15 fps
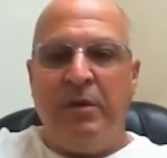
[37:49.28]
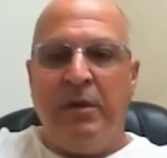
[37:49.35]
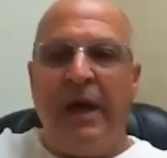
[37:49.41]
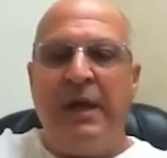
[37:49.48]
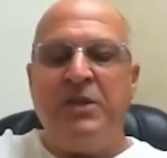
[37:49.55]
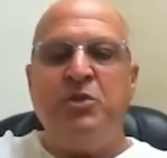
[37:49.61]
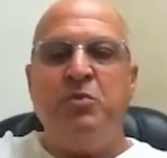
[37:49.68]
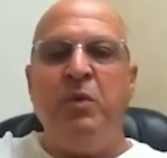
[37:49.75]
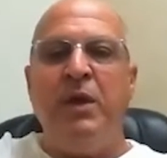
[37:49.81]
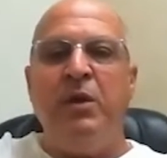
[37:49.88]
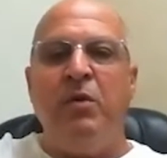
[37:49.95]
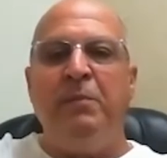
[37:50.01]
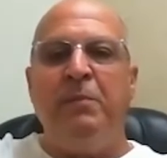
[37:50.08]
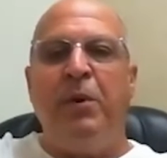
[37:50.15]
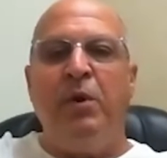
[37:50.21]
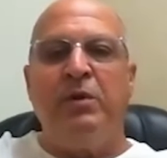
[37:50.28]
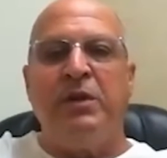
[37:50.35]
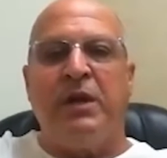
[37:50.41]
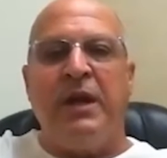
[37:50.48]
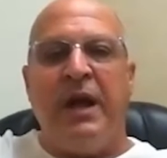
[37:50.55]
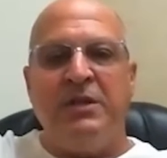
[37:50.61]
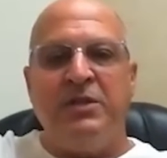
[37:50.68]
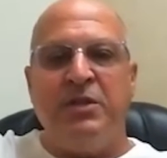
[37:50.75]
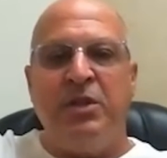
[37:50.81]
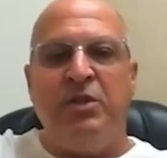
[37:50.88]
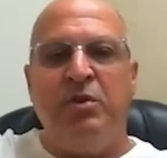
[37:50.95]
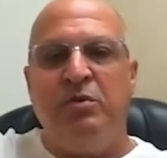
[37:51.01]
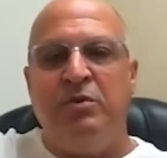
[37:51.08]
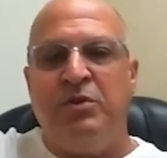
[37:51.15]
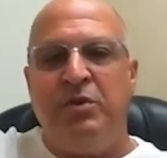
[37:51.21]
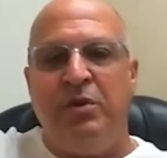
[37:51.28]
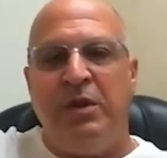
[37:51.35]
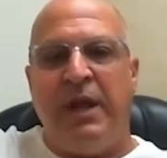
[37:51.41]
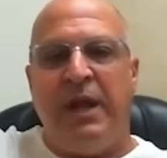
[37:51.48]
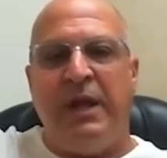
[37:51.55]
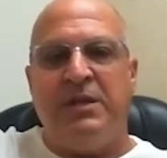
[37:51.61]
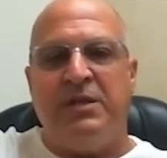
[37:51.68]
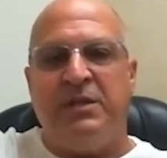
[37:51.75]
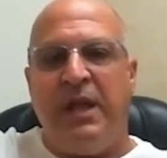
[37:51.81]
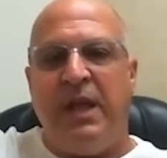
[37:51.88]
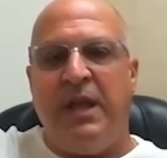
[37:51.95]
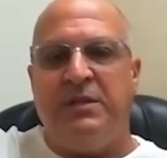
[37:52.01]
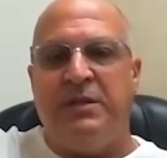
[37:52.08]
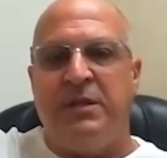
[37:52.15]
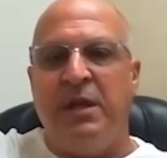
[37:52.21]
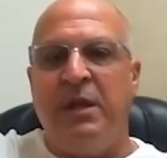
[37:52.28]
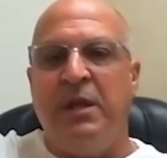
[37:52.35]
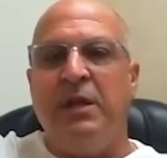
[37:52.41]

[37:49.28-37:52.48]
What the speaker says: I swear to uphold the Constitution of the United States,